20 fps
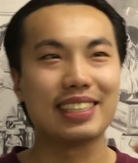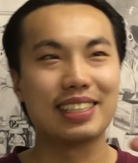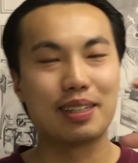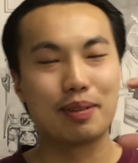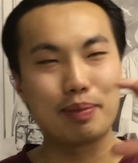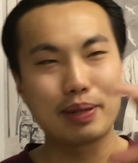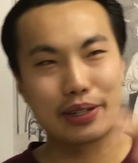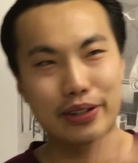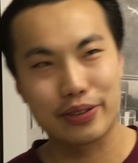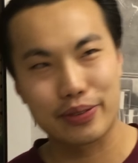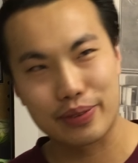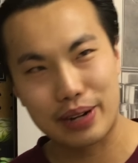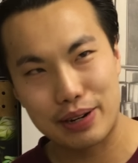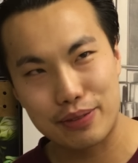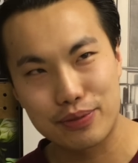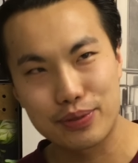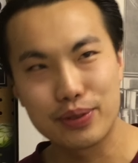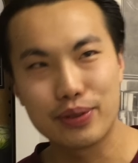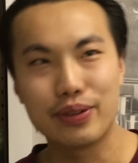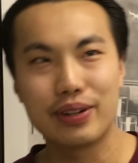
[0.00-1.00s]
a little bit
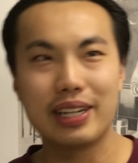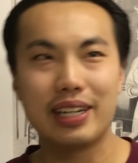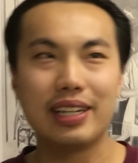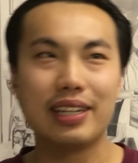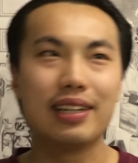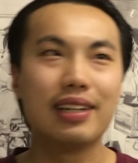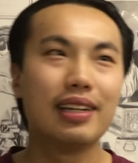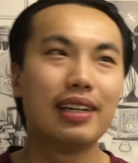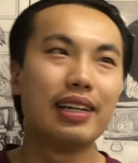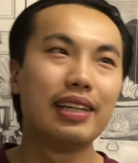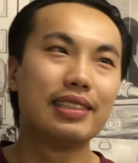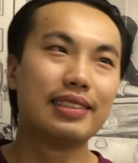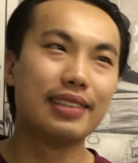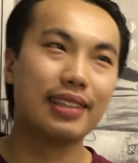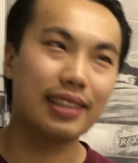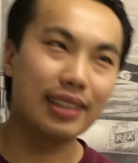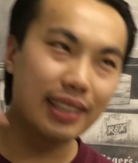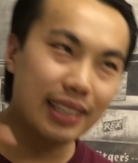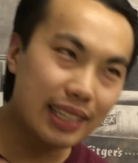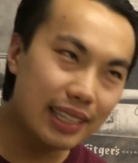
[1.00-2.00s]
grapefruity. So
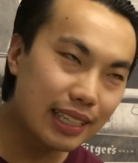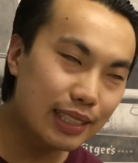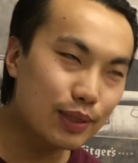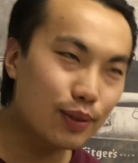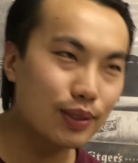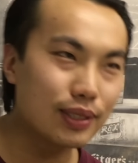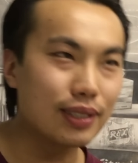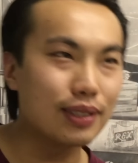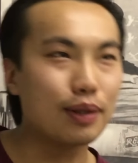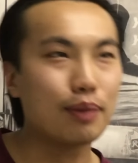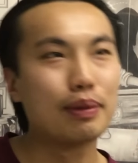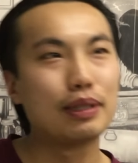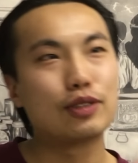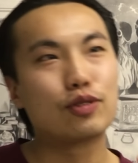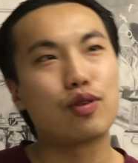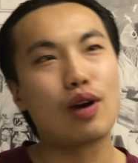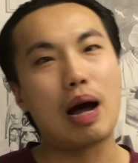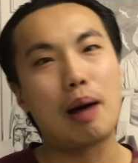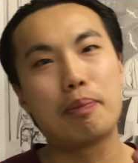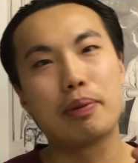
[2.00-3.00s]
leaning towards a little bit
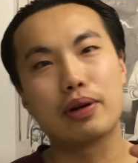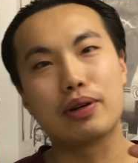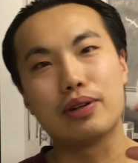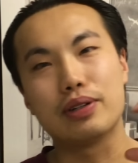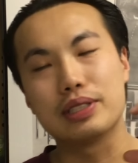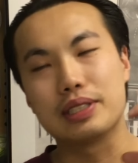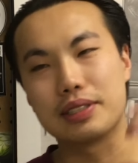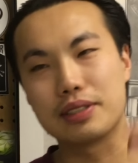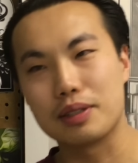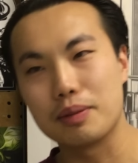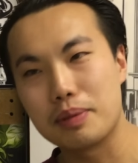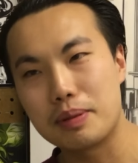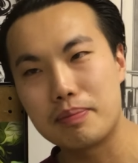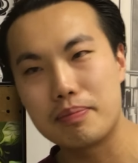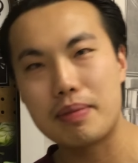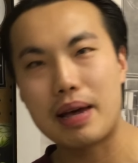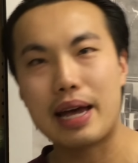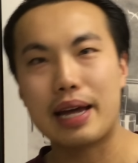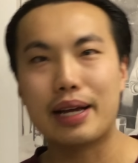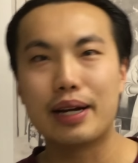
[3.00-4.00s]
tropical. It's a little bit
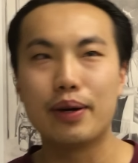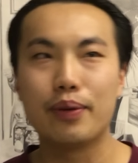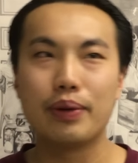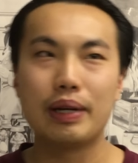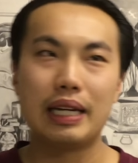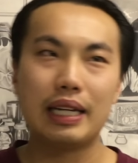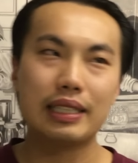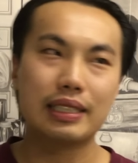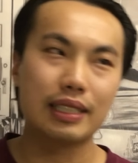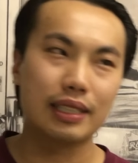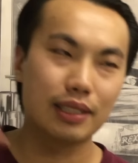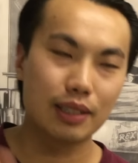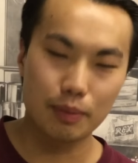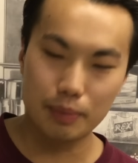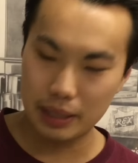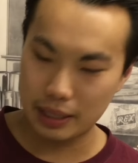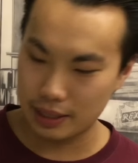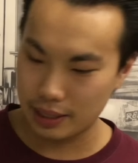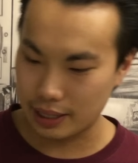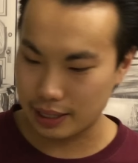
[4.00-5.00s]
mangoey. It's a little
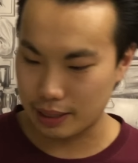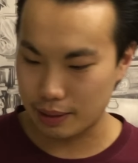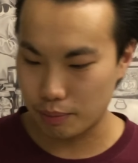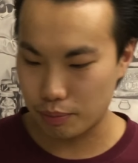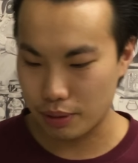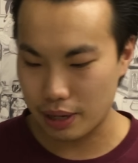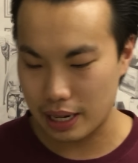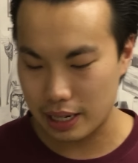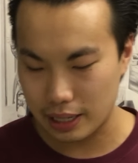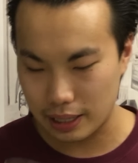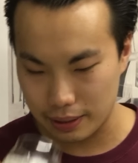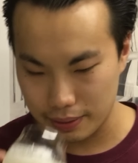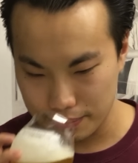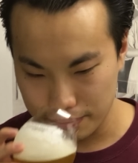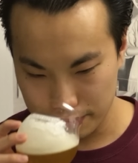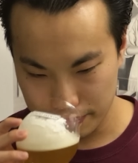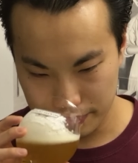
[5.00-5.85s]
bit like bready